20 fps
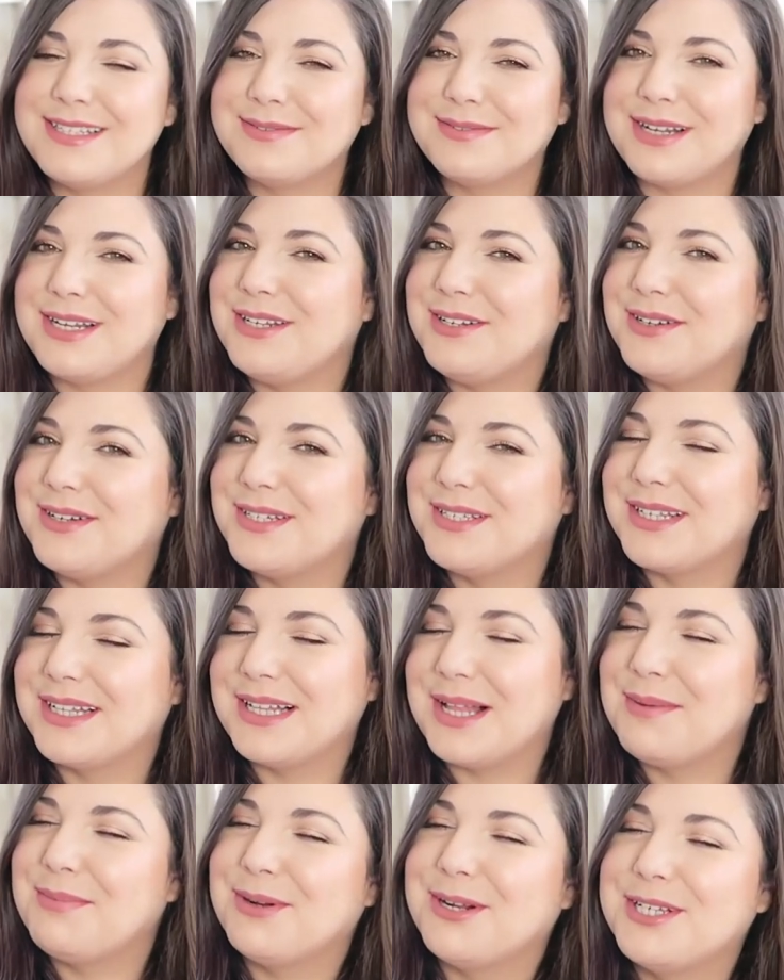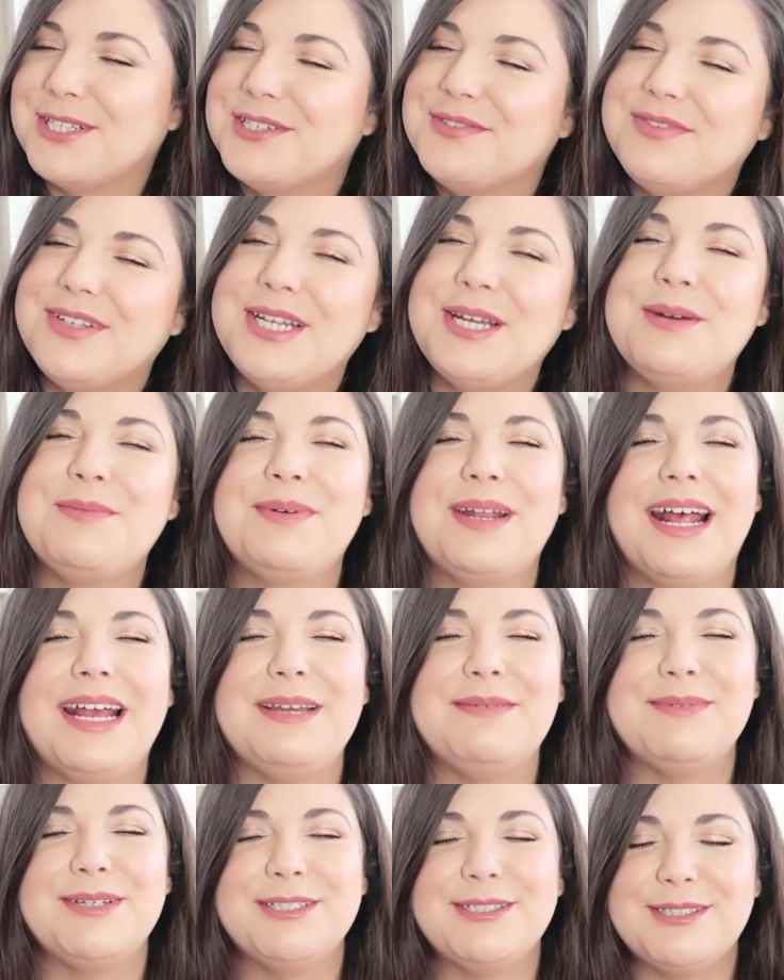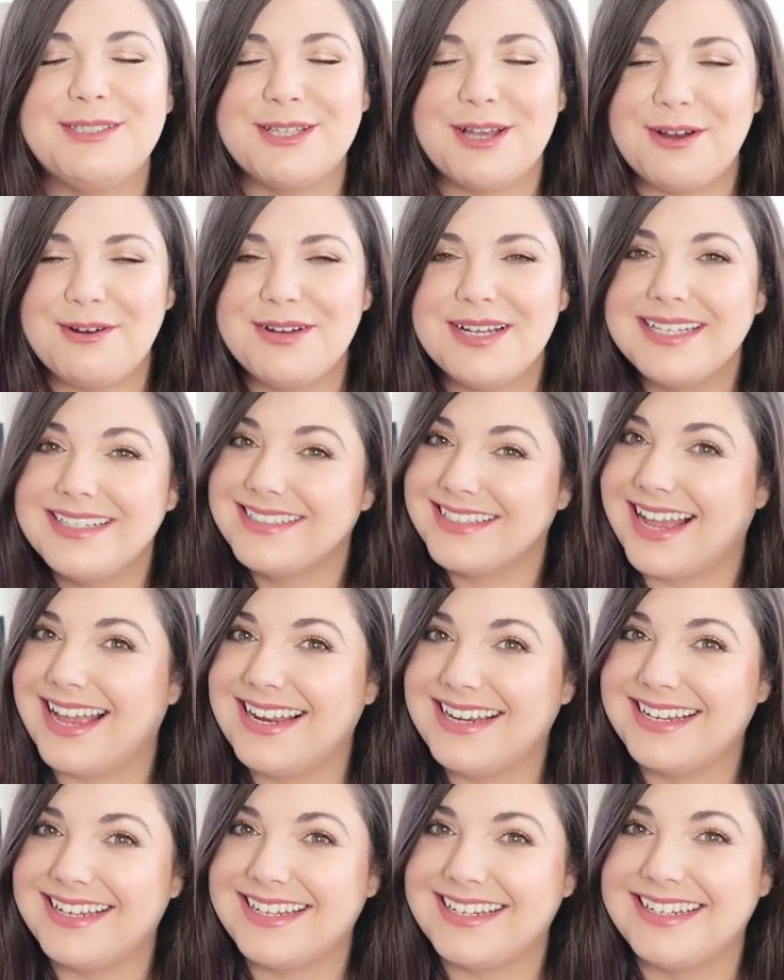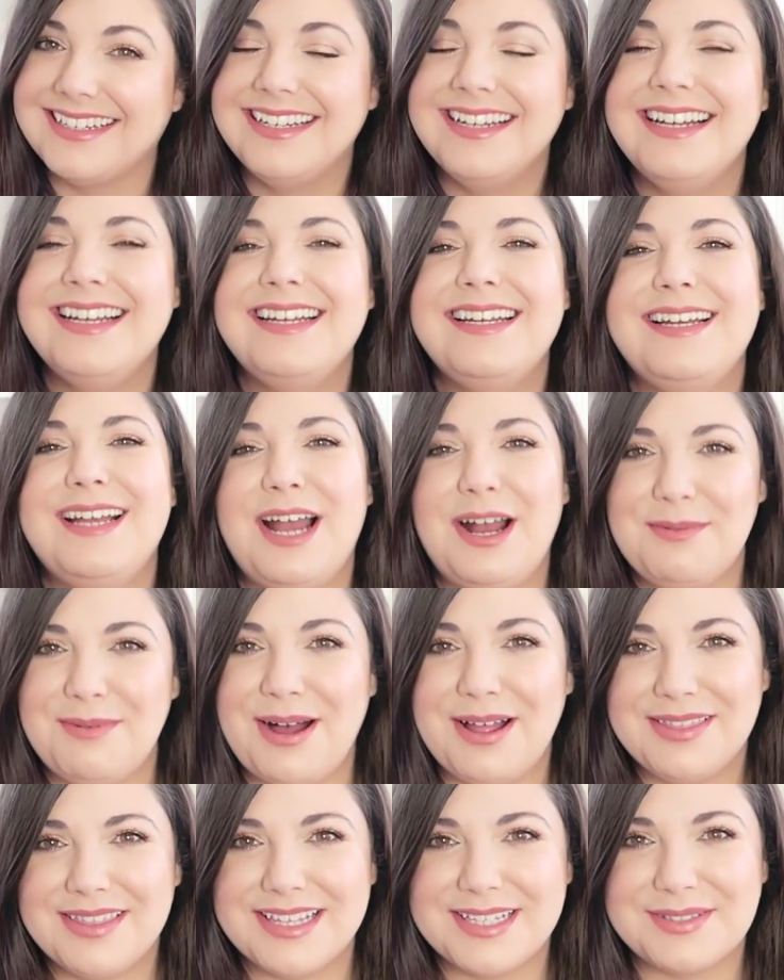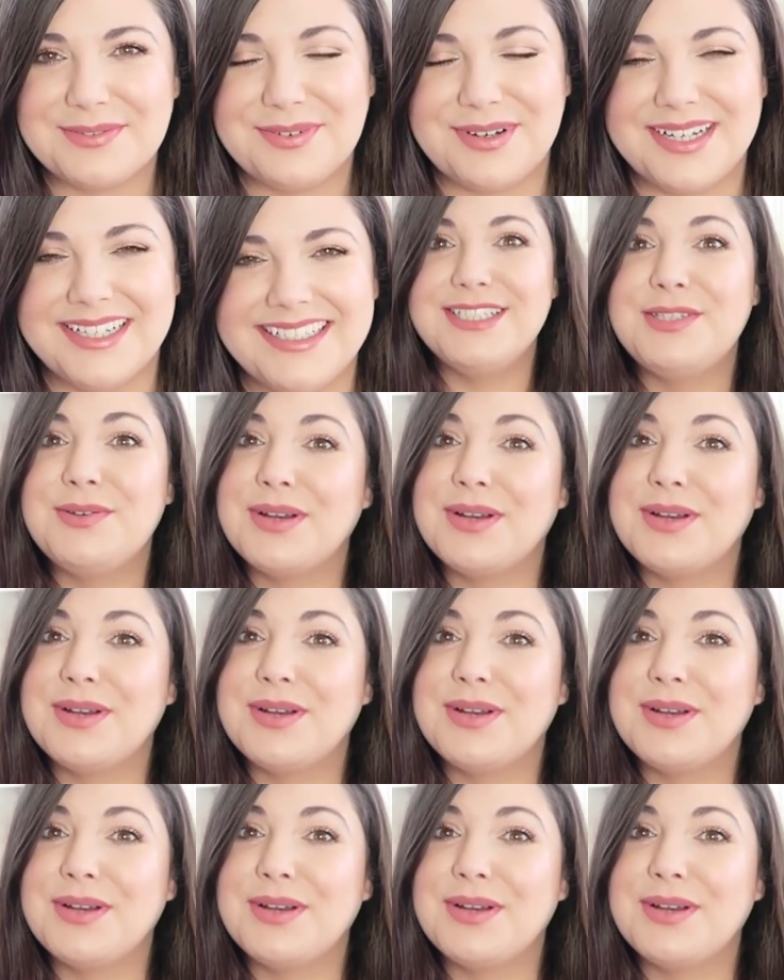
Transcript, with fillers: this when I do a collaboration video, but I am so excited about this one.